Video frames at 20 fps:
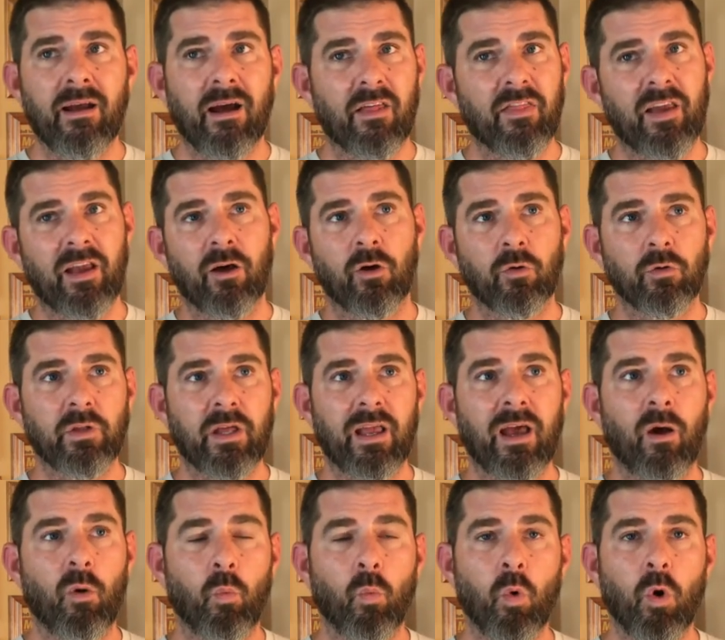I think I only
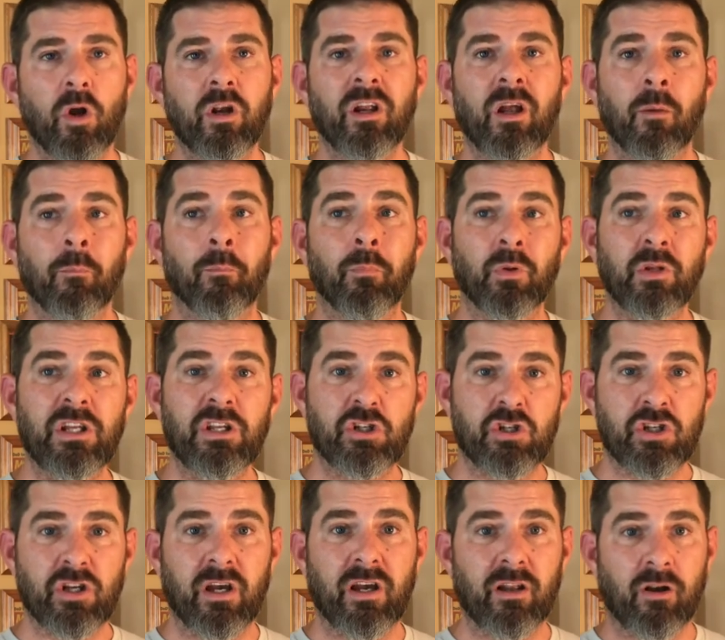got one complete
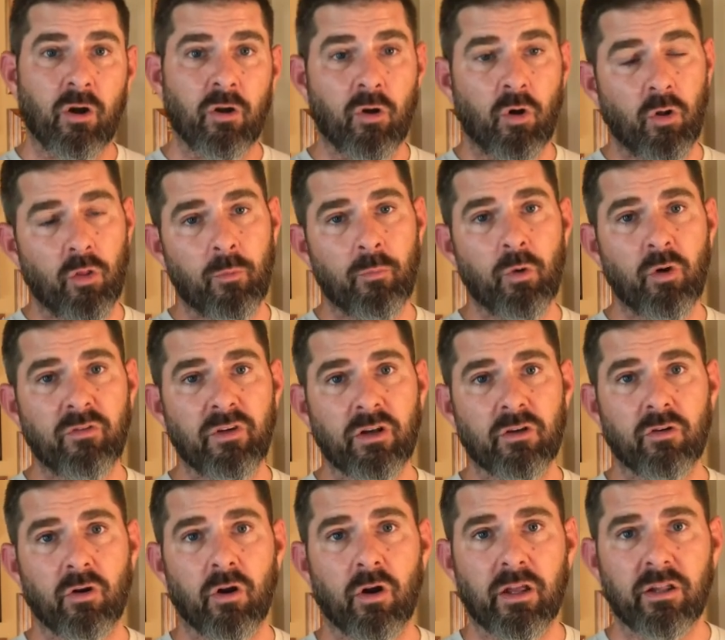shot on all the moving
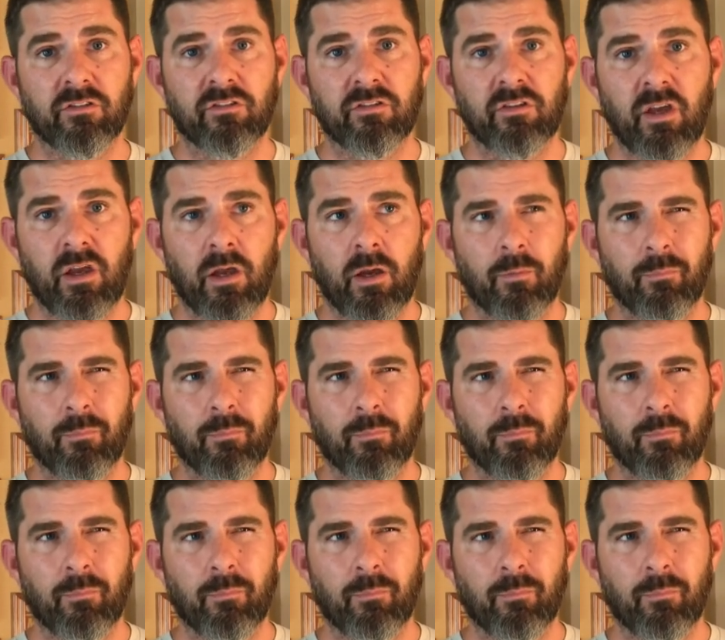targets,